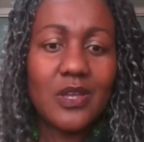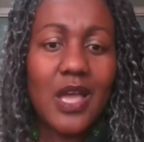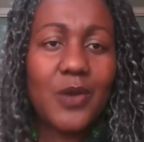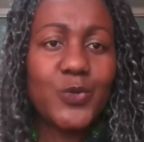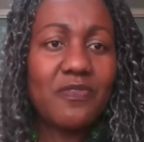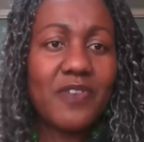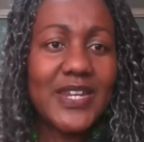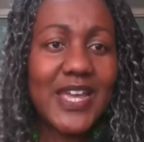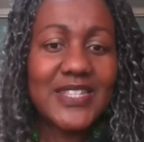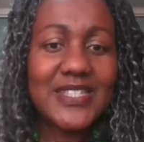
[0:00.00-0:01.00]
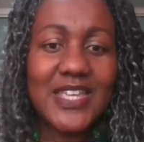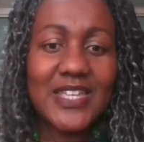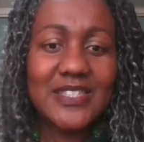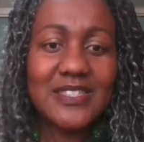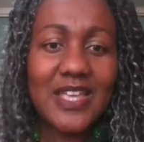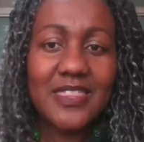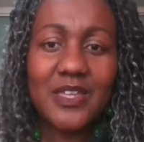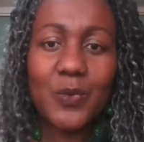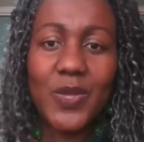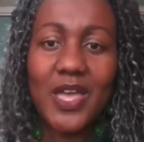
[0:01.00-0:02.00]
How do we find ICS? I
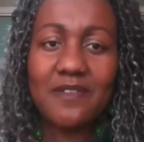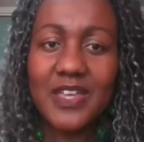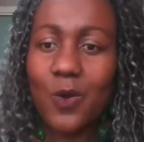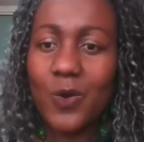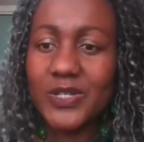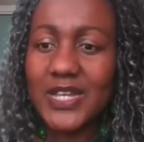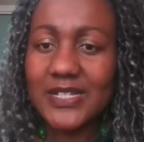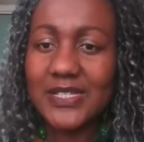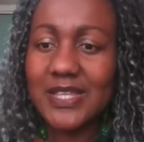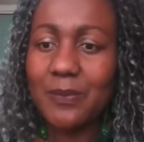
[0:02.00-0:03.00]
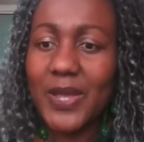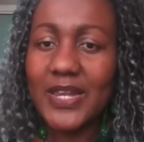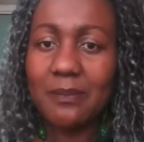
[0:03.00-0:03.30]
think we have the contact somewhere.